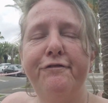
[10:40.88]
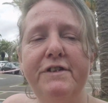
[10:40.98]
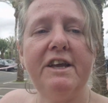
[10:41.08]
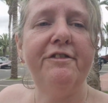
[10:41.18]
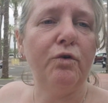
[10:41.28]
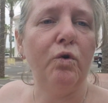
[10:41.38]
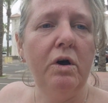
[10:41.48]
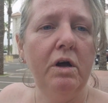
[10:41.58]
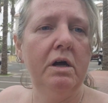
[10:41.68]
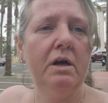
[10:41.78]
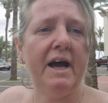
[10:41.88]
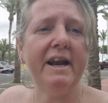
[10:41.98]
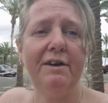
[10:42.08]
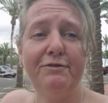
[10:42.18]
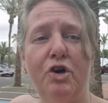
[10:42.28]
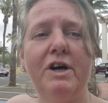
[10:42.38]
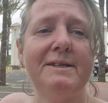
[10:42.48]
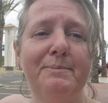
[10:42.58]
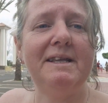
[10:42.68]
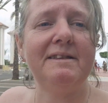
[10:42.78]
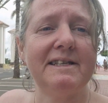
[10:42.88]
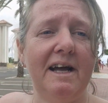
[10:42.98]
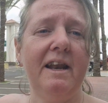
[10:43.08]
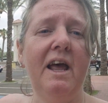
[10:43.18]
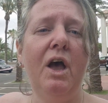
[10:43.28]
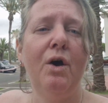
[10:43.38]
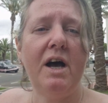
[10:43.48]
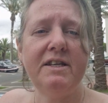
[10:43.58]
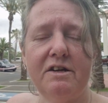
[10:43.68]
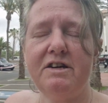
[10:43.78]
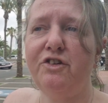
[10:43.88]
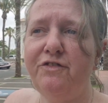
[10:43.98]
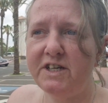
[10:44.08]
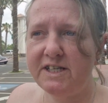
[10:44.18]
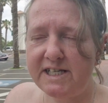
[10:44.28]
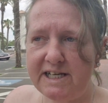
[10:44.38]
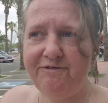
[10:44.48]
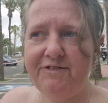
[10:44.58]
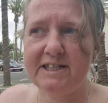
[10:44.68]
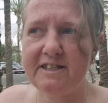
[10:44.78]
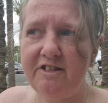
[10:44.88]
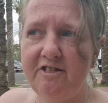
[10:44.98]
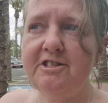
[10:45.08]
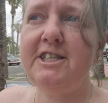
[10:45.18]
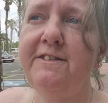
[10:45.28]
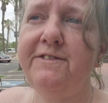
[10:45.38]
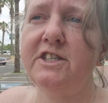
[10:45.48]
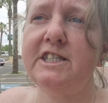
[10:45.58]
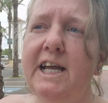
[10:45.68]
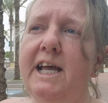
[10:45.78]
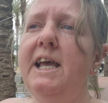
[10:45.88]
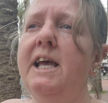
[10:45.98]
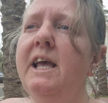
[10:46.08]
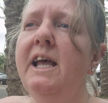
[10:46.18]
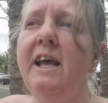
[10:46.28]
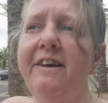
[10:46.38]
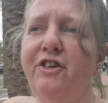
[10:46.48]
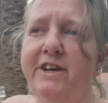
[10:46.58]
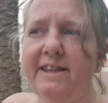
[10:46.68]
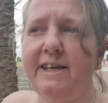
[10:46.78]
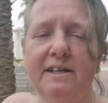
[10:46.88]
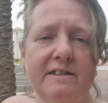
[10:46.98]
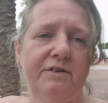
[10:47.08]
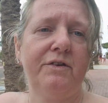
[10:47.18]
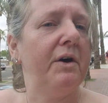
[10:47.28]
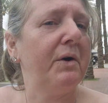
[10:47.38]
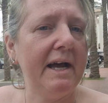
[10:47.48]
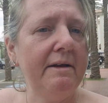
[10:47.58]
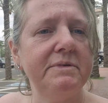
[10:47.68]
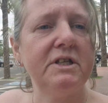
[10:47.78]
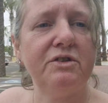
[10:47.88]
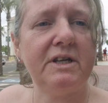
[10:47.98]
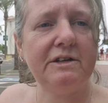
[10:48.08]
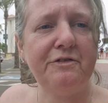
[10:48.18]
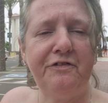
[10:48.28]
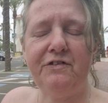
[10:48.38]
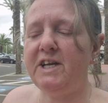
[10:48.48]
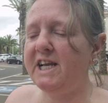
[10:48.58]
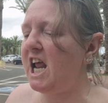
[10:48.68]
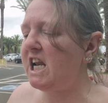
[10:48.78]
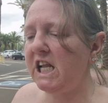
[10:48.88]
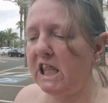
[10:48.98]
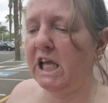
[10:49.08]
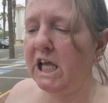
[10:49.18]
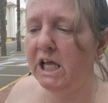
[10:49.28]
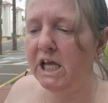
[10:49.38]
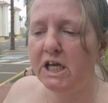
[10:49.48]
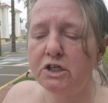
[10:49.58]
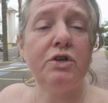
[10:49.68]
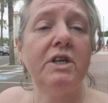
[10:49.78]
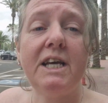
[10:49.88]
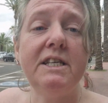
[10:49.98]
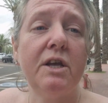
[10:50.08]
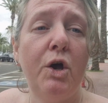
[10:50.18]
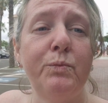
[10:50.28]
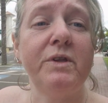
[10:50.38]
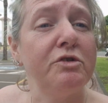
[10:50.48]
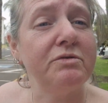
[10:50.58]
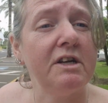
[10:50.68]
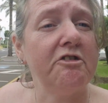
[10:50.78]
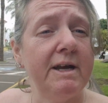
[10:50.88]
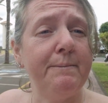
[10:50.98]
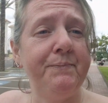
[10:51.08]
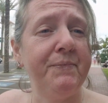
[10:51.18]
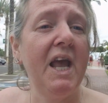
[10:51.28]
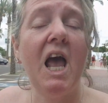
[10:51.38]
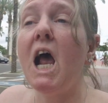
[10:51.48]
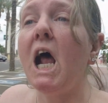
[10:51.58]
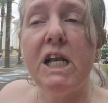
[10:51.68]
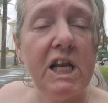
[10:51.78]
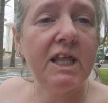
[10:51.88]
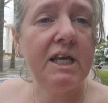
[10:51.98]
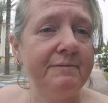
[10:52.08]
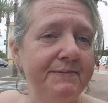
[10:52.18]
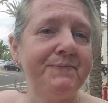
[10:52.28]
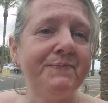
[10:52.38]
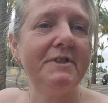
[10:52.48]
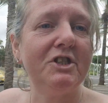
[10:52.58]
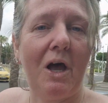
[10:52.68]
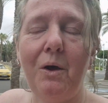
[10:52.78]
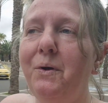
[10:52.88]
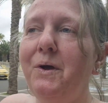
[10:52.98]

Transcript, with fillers: day four and I've tried to be in the sun I started off on a sun factor 30 the first day got nothing so okay let's go down to 15 nothing two days with no sun cream nothing so